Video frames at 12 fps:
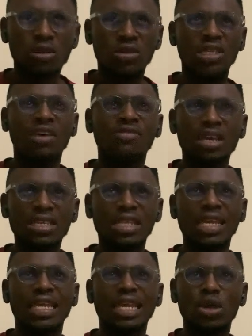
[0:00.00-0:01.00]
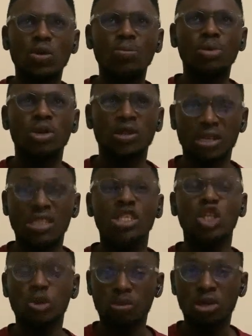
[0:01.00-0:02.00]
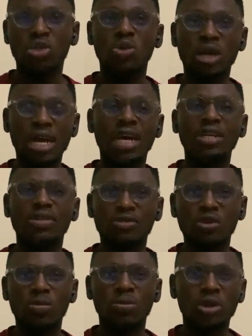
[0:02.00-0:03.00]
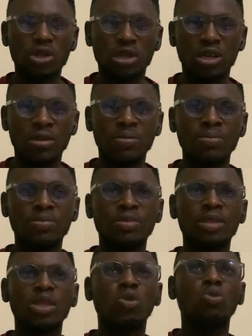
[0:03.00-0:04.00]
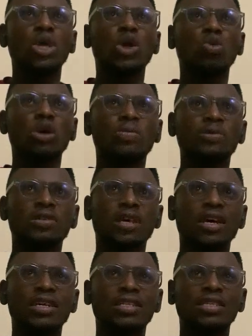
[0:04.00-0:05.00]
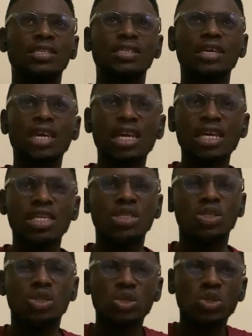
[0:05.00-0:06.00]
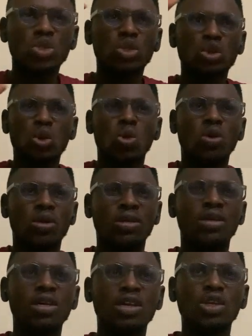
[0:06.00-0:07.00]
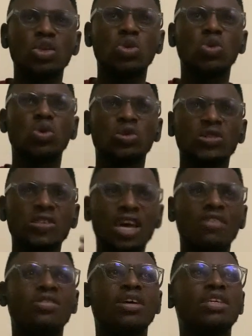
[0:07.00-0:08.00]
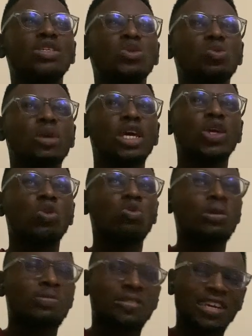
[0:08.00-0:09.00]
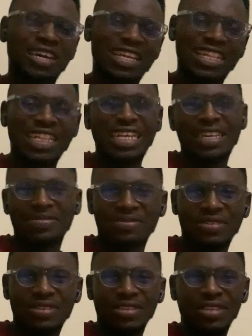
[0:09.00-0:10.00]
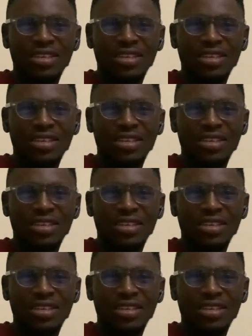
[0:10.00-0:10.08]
A server is like a computer, it's a special kind of computer where your website is stored. Your server is where your website lives.